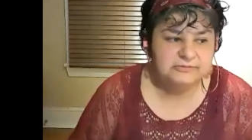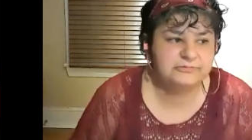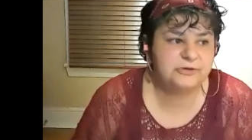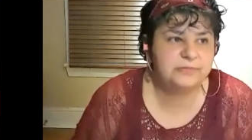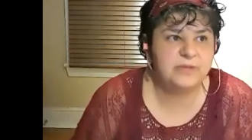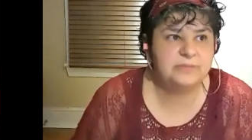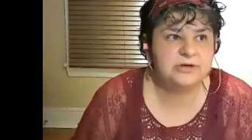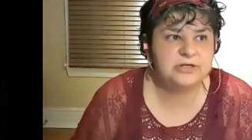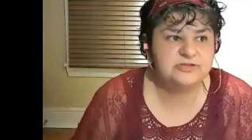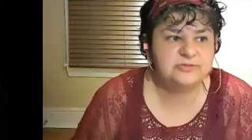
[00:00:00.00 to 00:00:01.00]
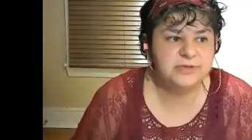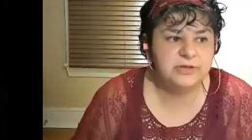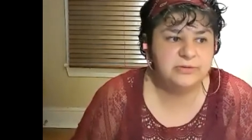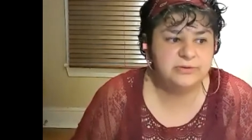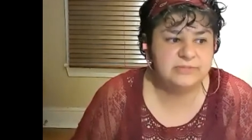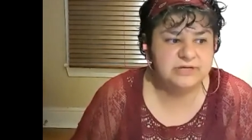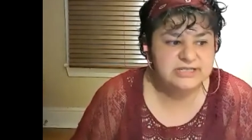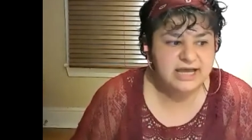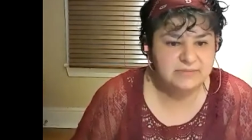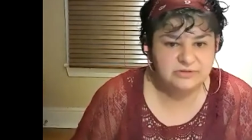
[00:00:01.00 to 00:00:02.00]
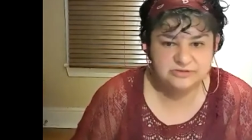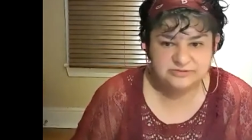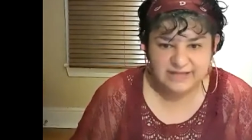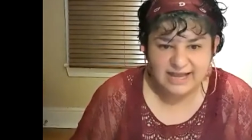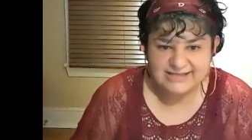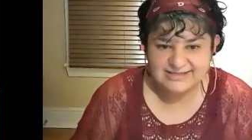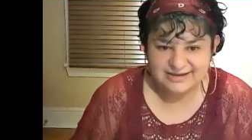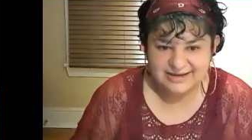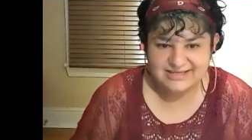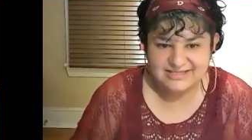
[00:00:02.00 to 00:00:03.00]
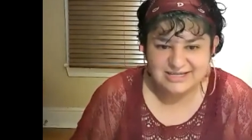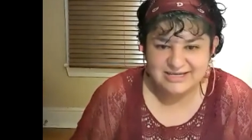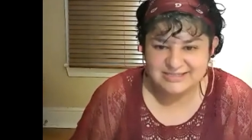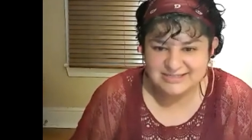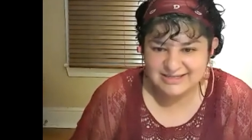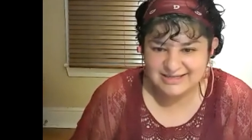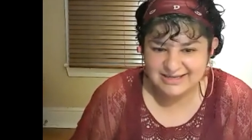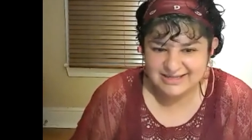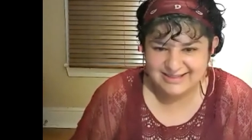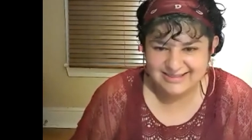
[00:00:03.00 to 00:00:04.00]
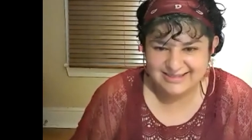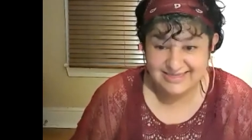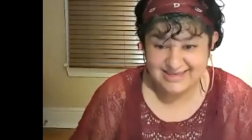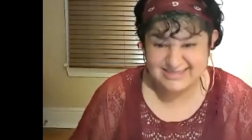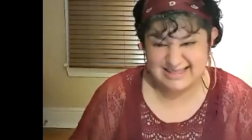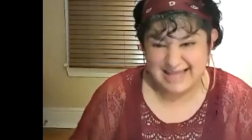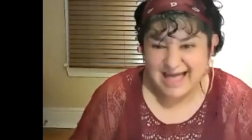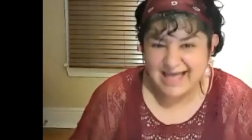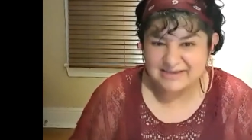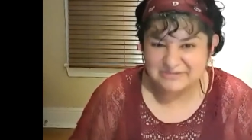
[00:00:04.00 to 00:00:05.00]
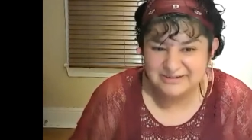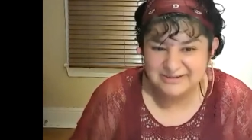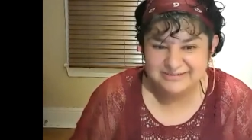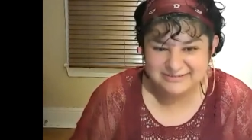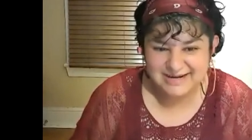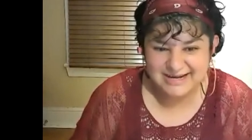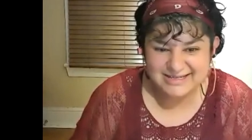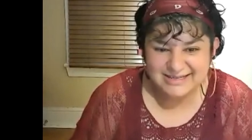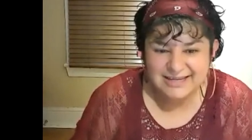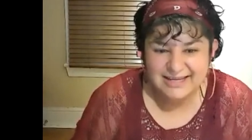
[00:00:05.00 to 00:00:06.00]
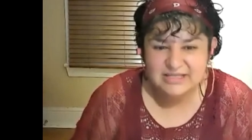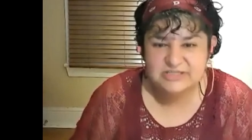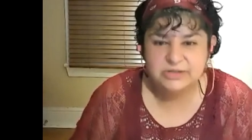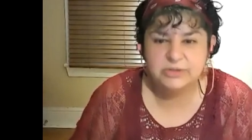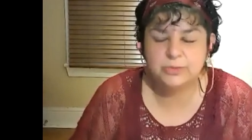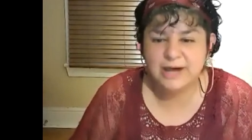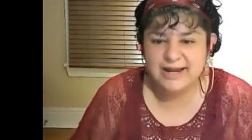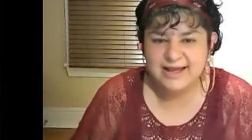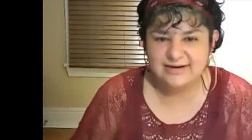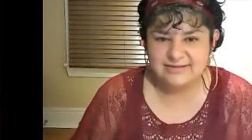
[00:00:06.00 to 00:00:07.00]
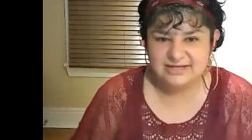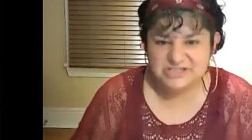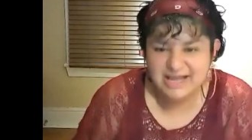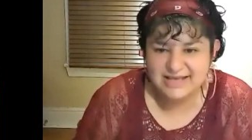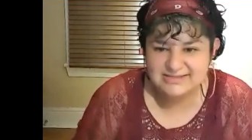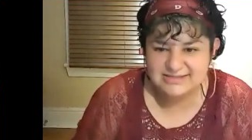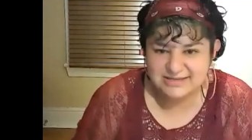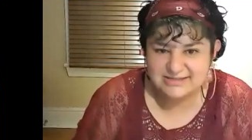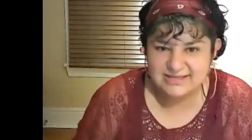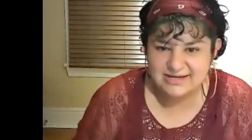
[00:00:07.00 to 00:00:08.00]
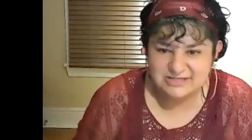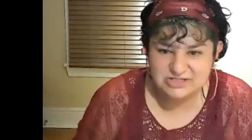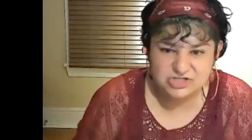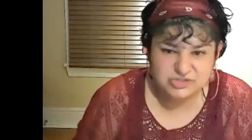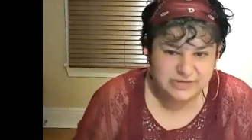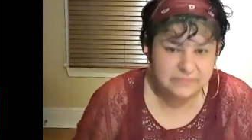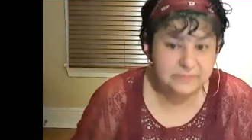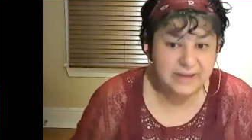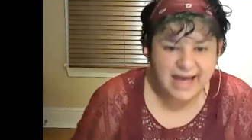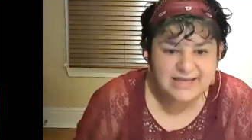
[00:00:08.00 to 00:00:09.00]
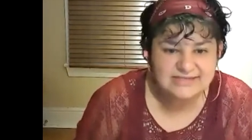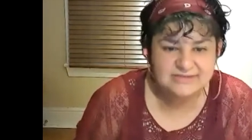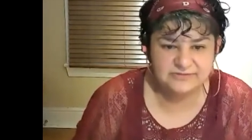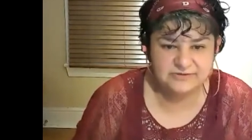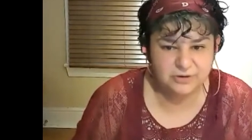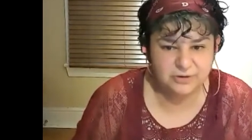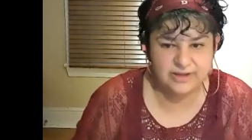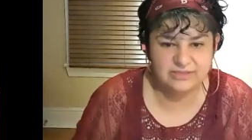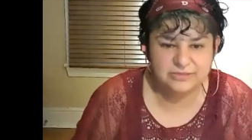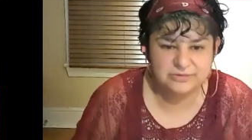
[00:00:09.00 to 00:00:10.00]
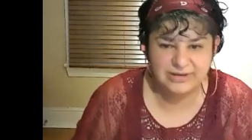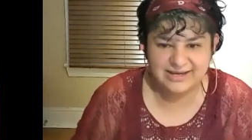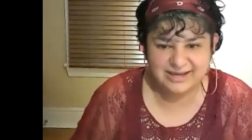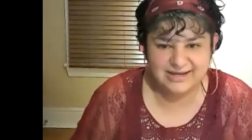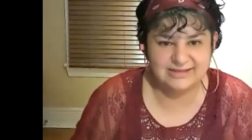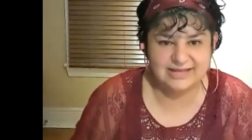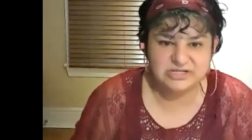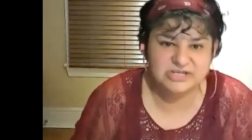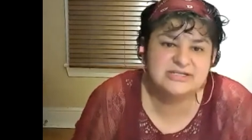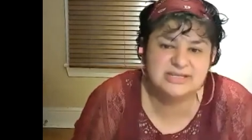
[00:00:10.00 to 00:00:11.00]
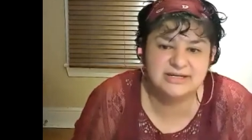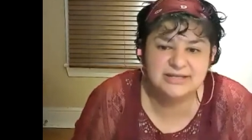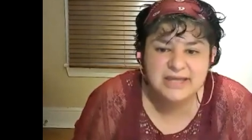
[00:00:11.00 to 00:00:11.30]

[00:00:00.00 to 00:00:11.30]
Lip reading: From my point of view, every time those flies are eating yeast, the thing is alive, right? So what are the chances that it's just being passive going through and getting digested?